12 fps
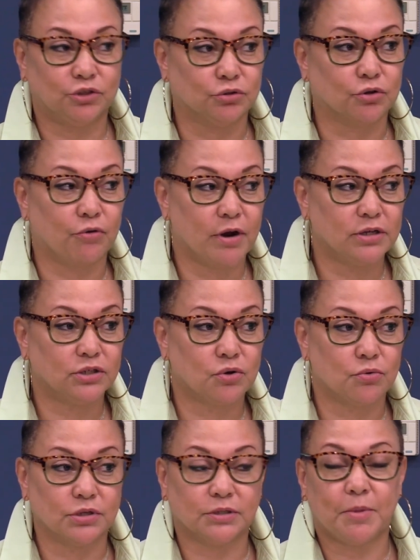your credit
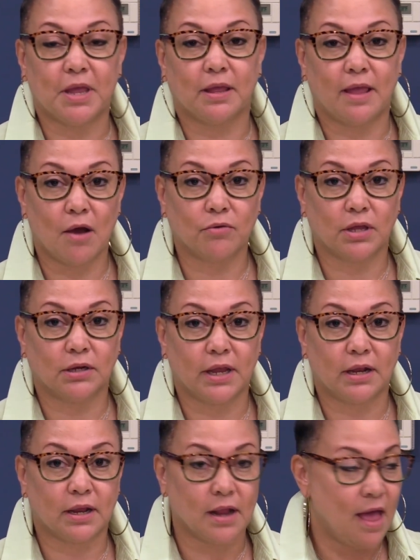score is being
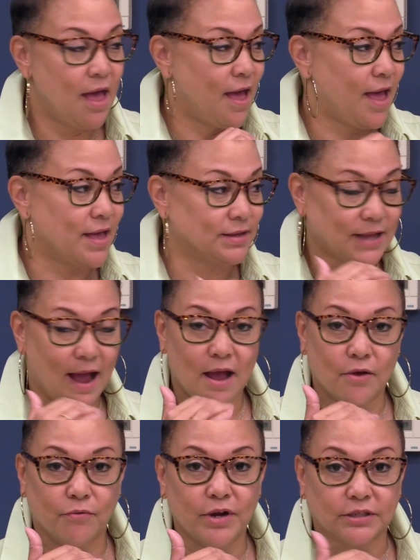calculated as high
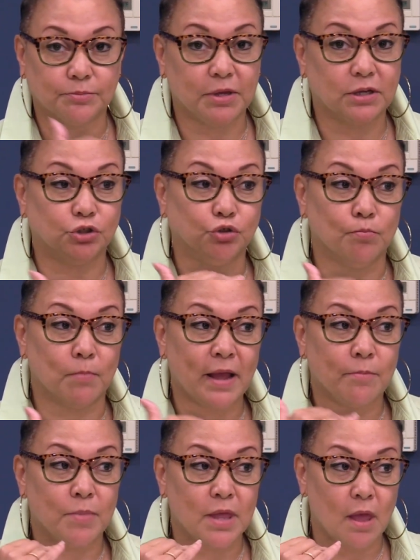risk because you
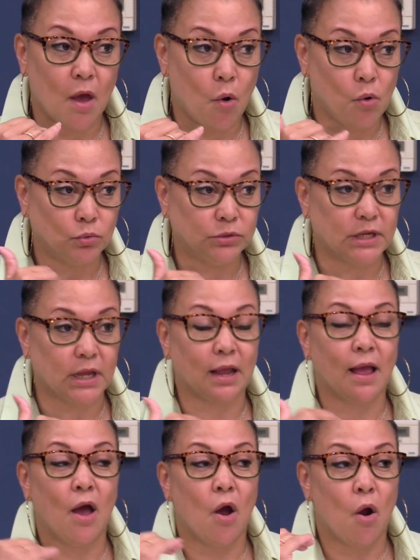might be holding
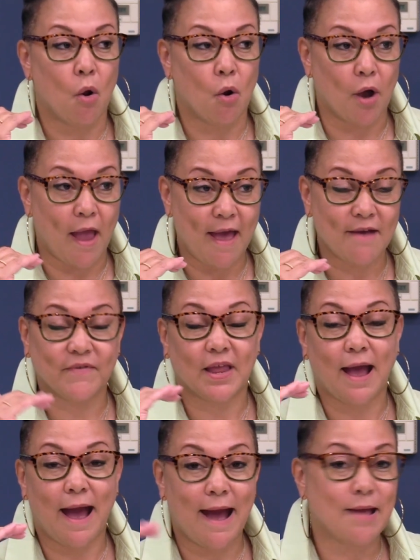or having
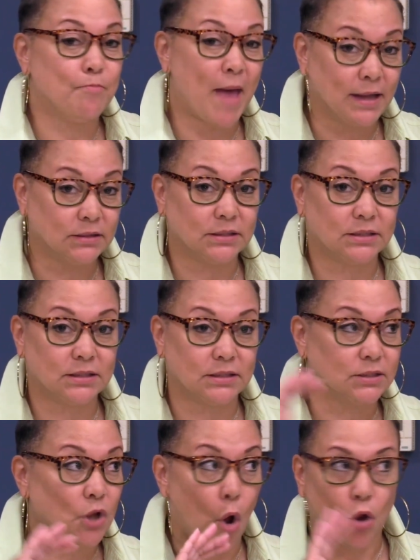high
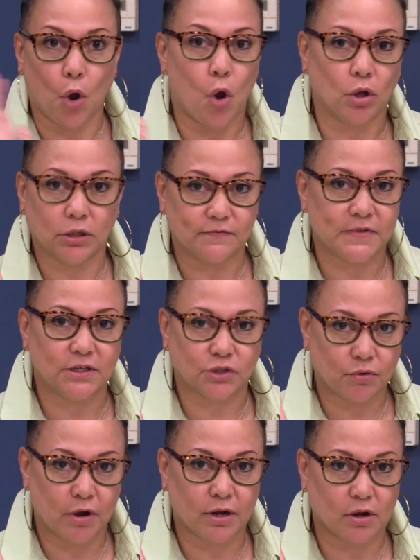balances on all of these
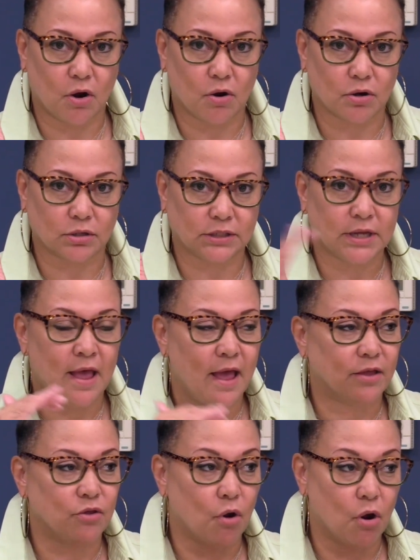credit cards,
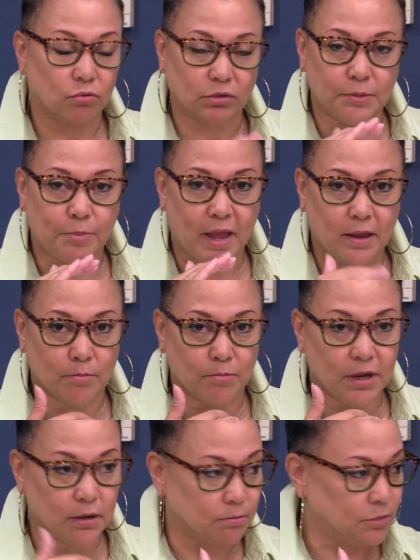and you're only paying
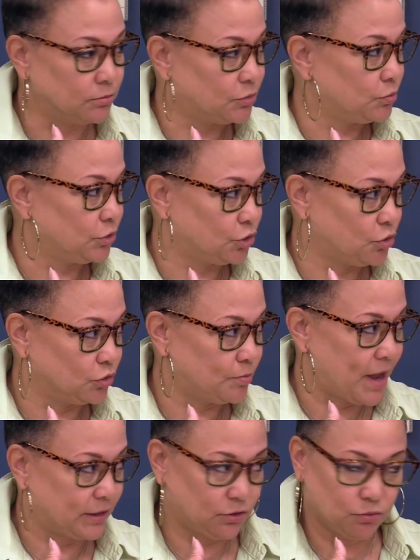minimums, which goes
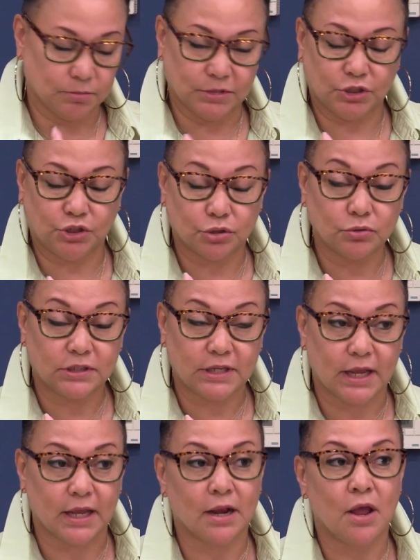back to what Ms. Joe
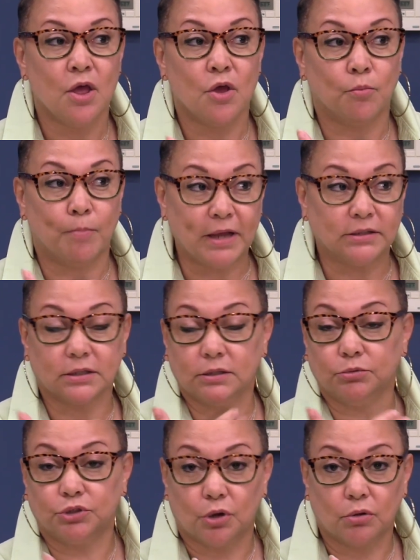said. Basically,
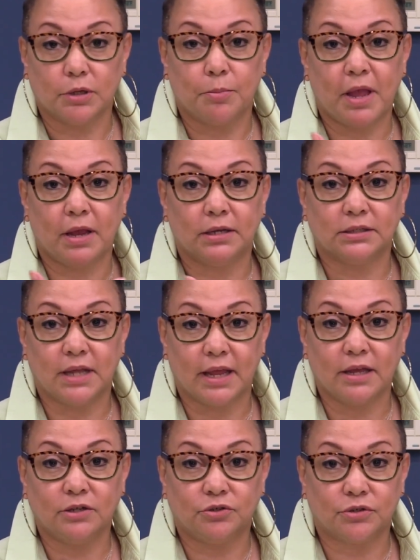what you're only paying is the
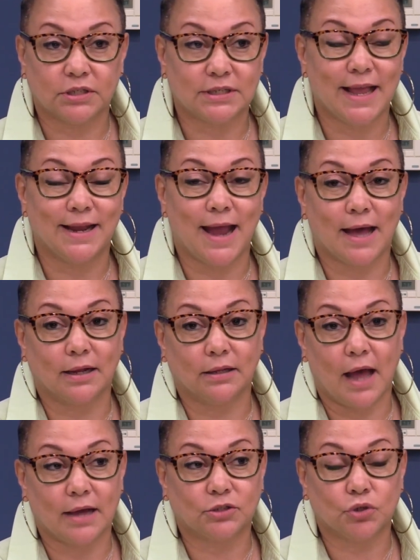interest and not a
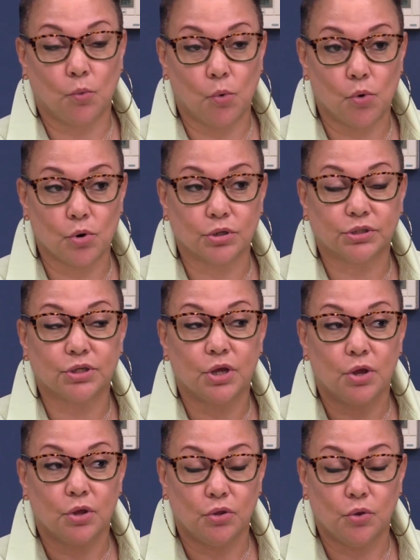lot towards
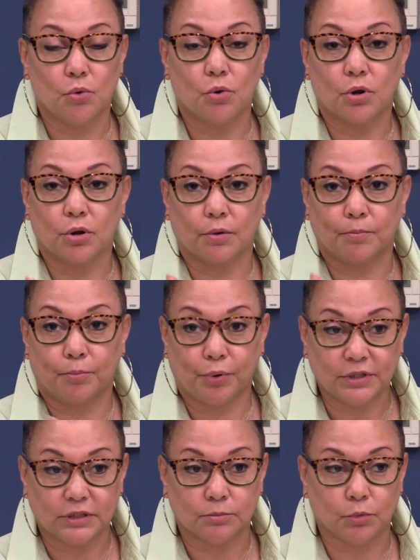your
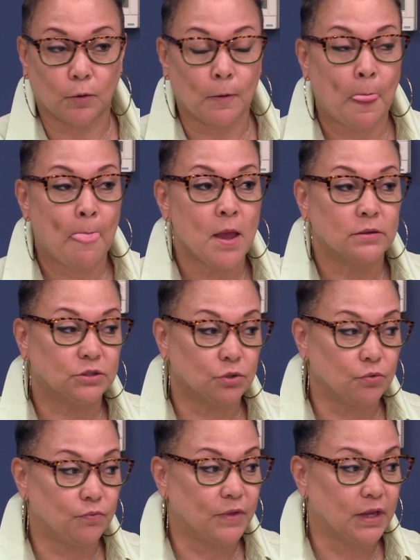principal.
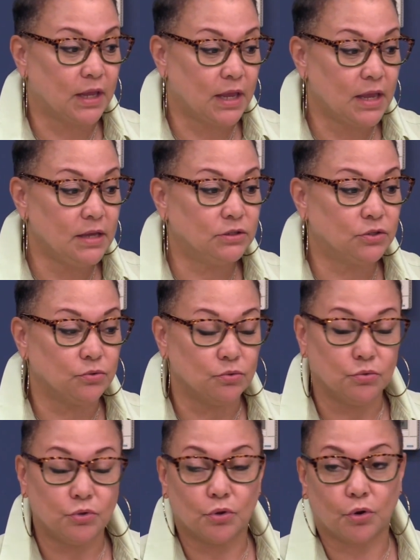So the key
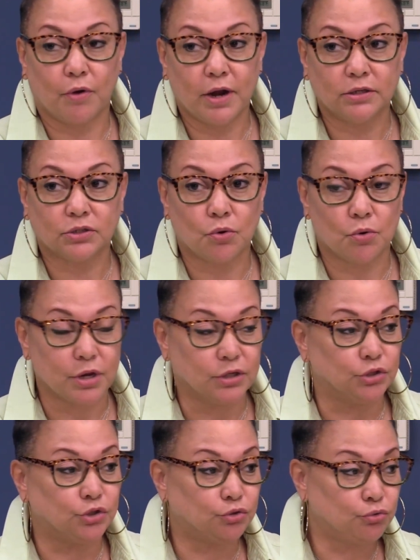to your credit score
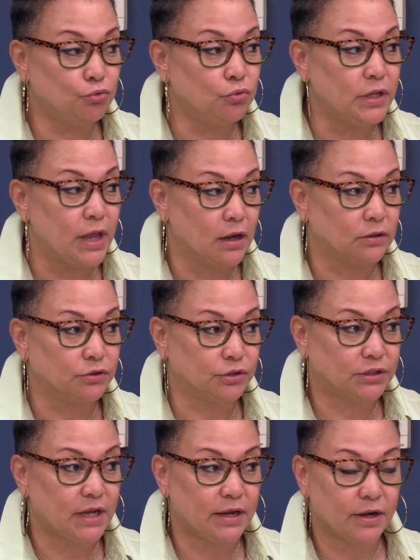is truly
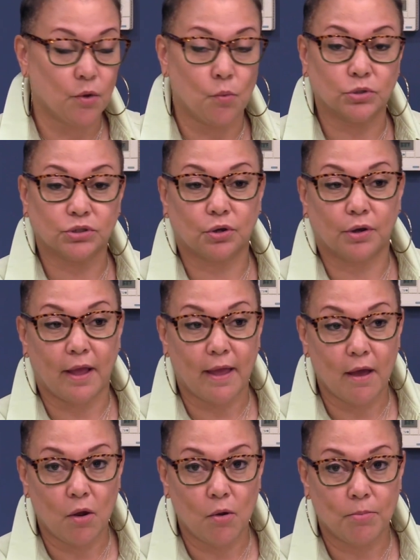understanding what's going to
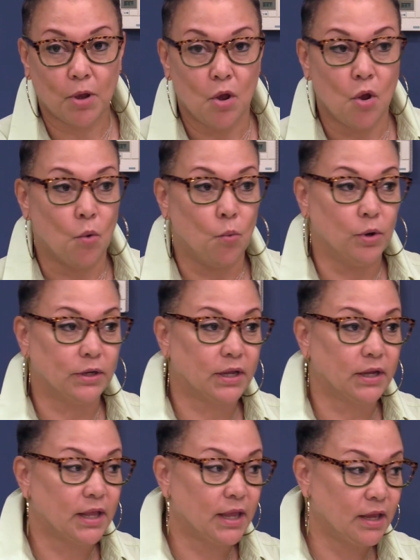help, what
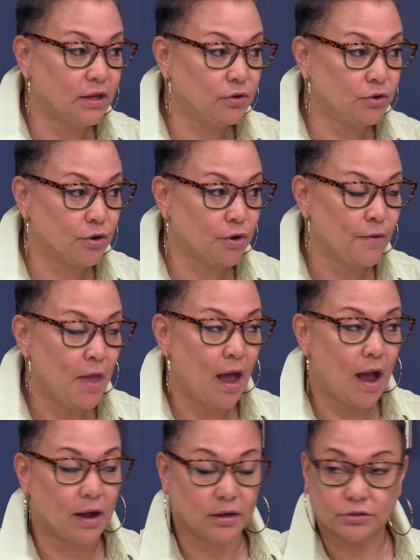could hinder.
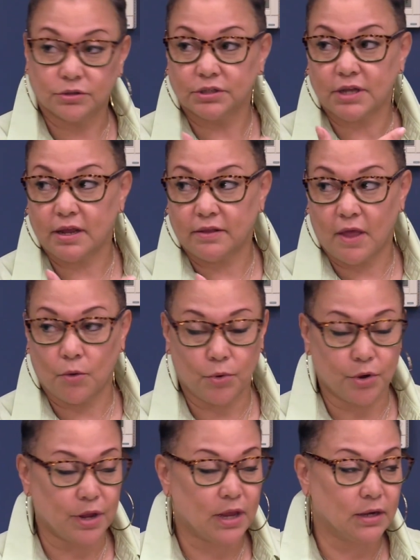I understand that
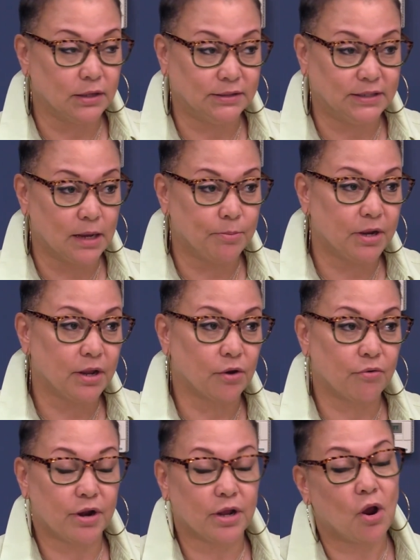we're in a debit and
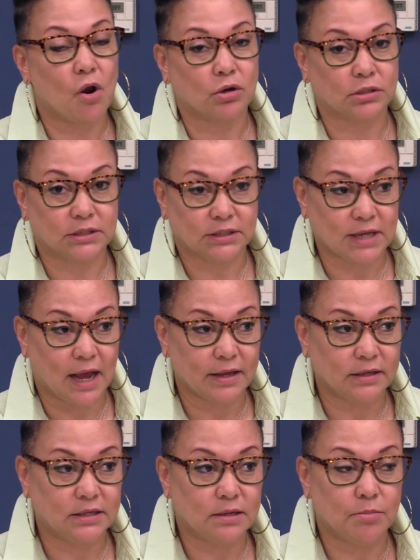credit card
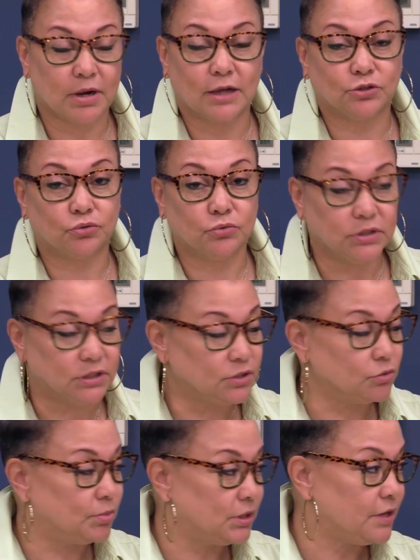society, but I truly
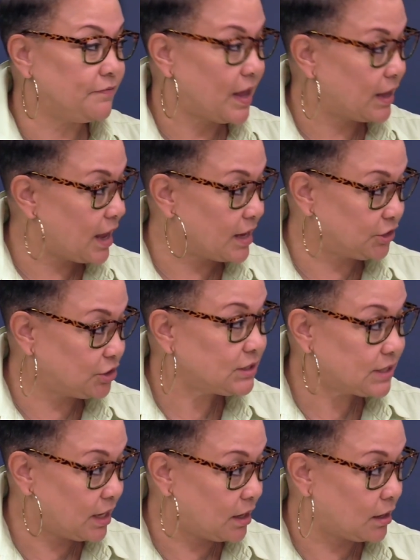still believe that cash is
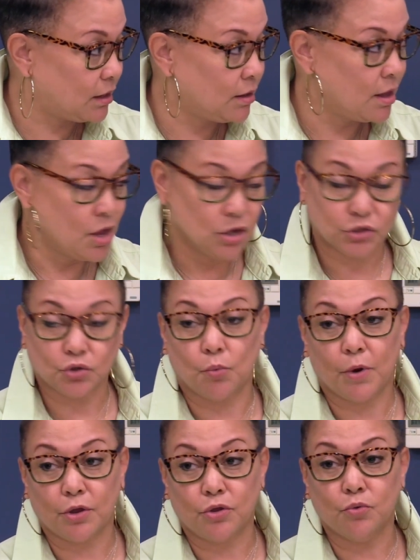king. So
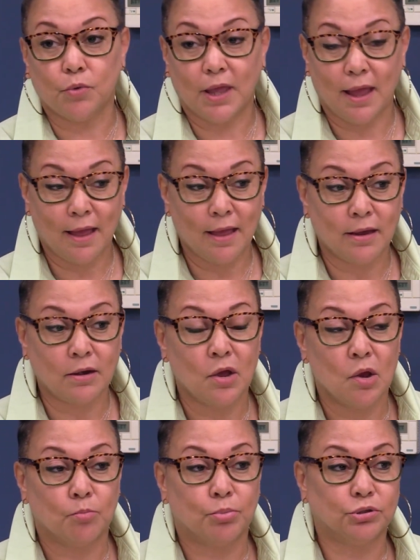where you can
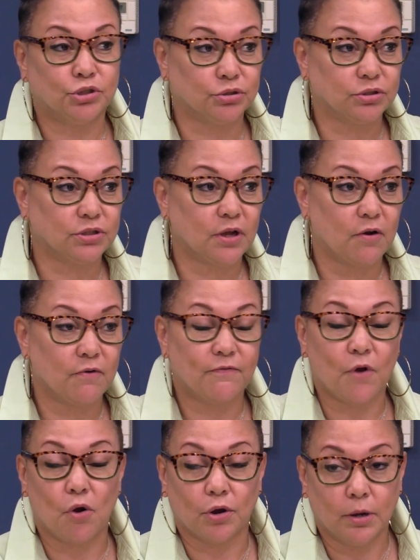put yourself
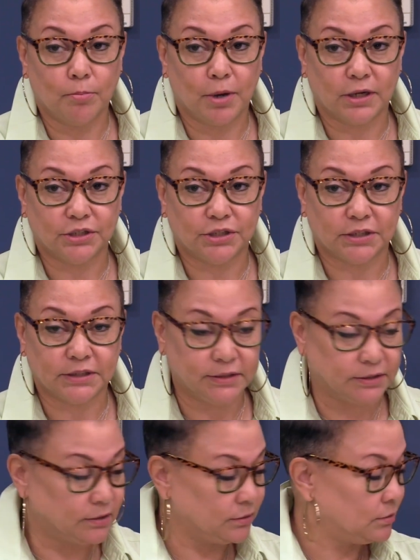on a
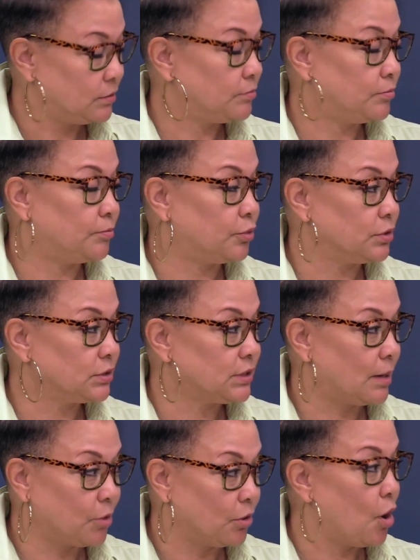budget, Brooks,
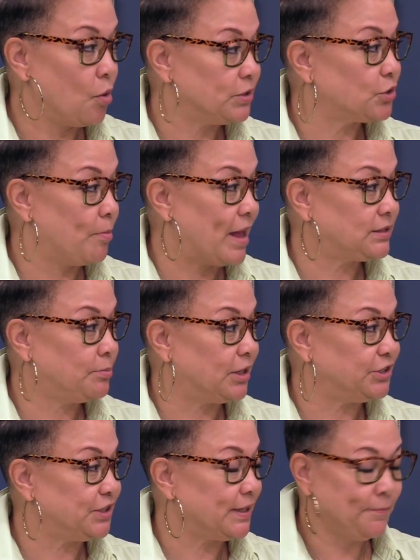I'm going to always go back to
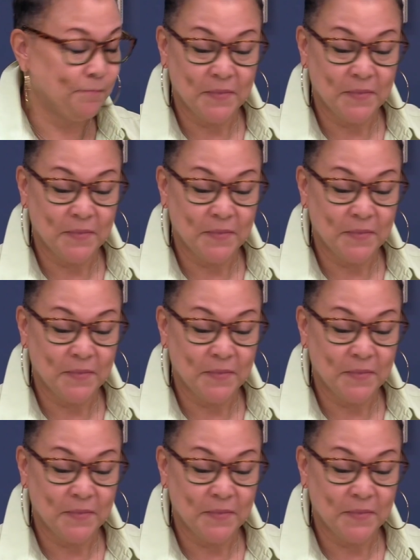budgeting.